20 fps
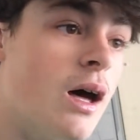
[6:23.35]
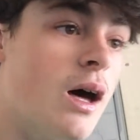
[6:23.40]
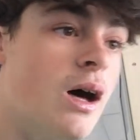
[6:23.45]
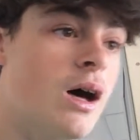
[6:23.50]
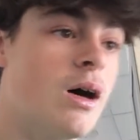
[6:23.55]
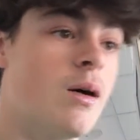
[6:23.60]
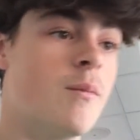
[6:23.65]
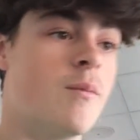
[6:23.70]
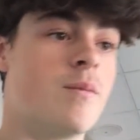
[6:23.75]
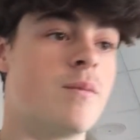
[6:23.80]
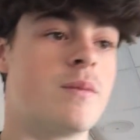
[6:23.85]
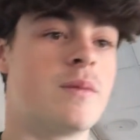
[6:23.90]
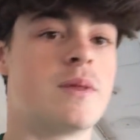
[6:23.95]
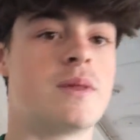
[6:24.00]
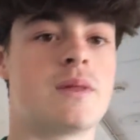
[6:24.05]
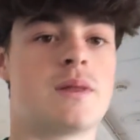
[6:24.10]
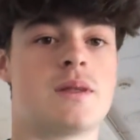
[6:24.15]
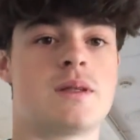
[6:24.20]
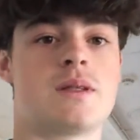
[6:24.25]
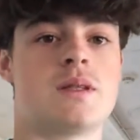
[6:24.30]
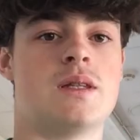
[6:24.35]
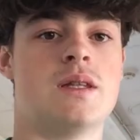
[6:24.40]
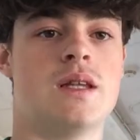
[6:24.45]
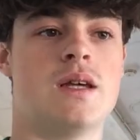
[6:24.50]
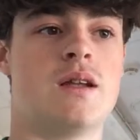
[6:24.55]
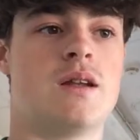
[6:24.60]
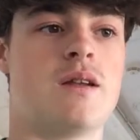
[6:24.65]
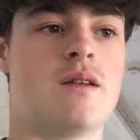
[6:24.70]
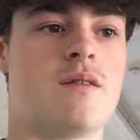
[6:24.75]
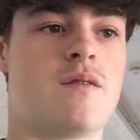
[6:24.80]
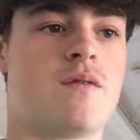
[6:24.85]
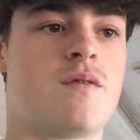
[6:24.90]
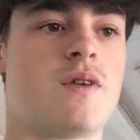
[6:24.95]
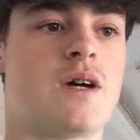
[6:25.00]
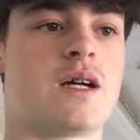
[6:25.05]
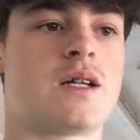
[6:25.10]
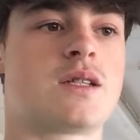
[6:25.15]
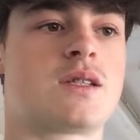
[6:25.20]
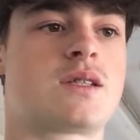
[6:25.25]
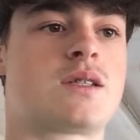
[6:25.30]
And then
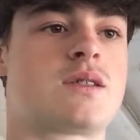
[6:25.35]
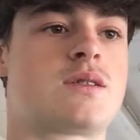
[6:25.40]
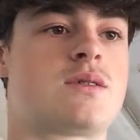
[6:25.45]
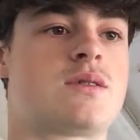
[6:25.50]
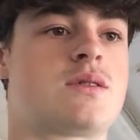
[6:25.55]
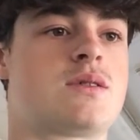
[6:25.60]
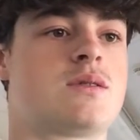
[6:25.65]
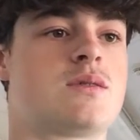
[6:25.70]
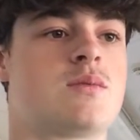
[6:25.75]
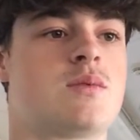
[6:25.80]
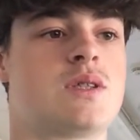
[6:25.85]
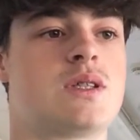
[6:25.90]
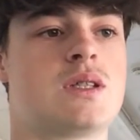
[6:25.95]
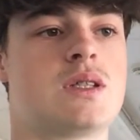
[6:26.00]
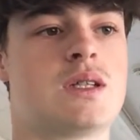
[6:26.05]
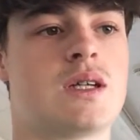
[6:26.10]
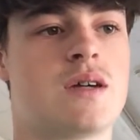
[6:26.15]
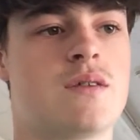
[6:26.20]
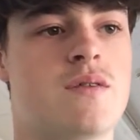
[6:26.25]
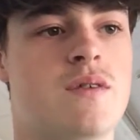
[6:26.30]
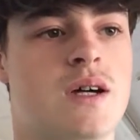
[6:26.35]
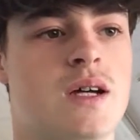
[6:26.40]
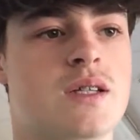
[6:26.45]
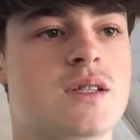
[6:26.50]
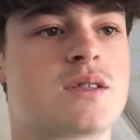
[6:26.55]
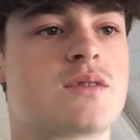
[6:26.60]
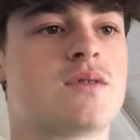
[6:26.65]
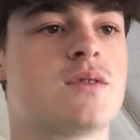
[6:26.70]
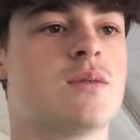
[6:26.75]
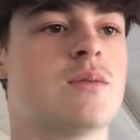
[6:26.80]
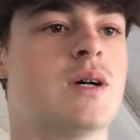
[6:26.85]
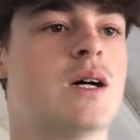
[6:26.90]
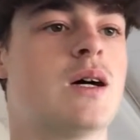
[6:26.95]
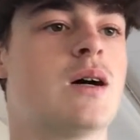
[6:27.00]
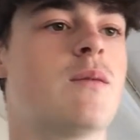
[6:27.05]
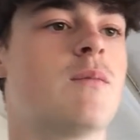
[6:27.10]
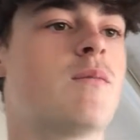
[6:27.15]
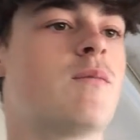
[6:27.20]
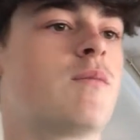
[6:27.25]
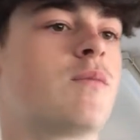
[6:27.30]
fats, we can get fats from
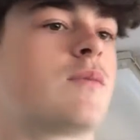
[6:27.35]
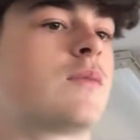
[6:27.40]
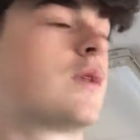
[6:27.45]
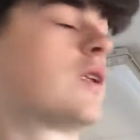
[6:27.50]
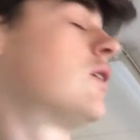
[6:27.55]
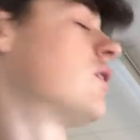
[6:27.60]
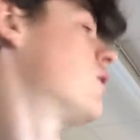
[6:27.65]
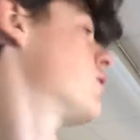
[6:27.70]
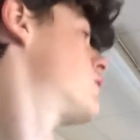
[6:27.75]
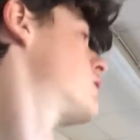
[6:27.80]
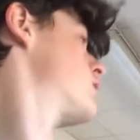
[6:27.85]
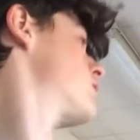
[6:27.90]
a lot of